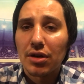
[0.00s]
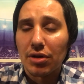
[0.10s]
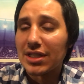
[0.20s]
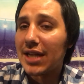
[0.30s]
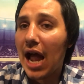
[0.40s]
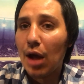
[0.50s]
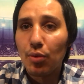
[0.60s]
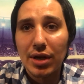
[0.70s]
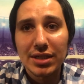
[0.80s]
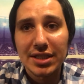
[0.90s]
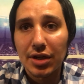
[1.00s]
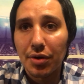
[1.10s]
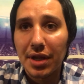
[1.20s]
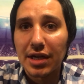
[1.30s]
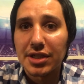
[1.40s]
Chris Godwin is
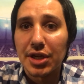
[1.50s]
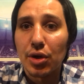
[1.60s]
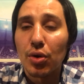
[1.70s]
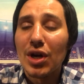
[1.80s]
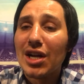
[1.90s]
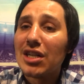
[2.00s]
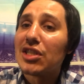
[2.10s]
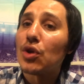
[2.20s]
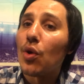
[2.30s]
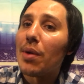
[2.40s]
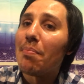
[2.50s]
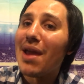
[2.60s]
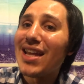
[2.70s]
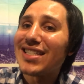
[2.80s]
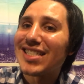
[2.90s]
still there too. So it
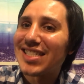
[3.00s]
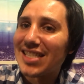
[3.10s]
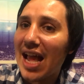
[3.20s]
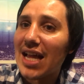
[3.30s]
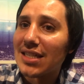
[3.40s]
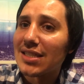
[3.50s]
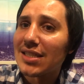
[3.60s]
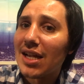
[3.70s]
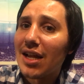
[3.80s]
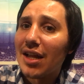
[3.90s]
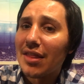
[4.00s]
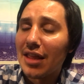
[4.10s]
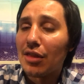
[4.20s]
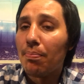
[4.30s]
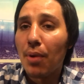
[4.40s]
makes sense
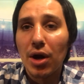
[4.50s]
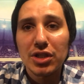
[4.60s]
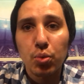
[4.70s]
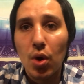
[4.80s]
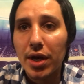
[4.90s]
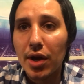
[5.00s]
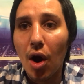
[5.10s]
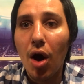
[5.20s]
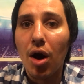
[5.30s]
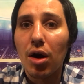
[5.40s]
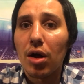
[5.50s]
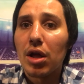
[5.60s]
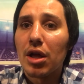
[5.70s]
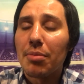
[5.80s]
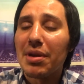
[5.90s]
that the Bucs won it all,
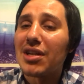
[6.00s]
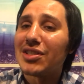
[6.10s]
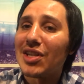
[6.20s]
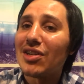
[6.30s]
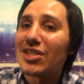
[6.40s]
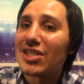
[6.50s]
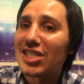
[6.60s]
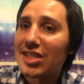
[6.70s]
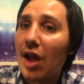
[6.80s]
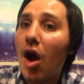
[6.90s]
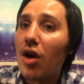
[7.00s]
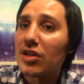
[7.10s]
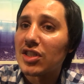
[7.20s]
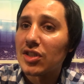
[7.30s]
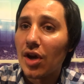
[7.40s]
because there's a
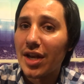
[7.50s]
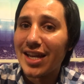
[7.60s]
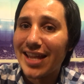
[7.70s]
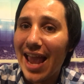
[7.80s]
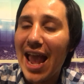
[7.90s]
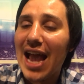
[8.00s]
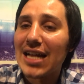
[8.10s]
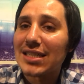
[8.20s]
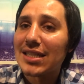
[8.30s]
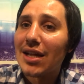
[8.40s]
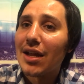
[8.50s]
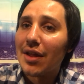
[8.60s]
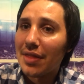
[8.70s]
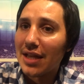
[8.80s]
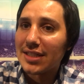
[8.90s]
star-studded cast
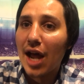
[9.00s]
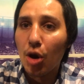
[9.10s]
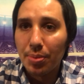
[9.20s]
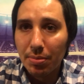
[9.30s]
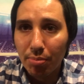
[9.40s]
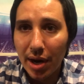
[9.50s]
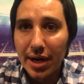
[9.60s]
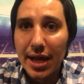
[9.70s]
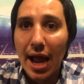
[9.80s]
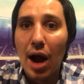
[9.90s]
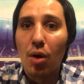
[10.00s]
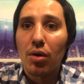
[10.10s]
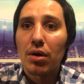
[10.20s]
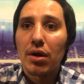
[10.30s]
that's helping Brady out.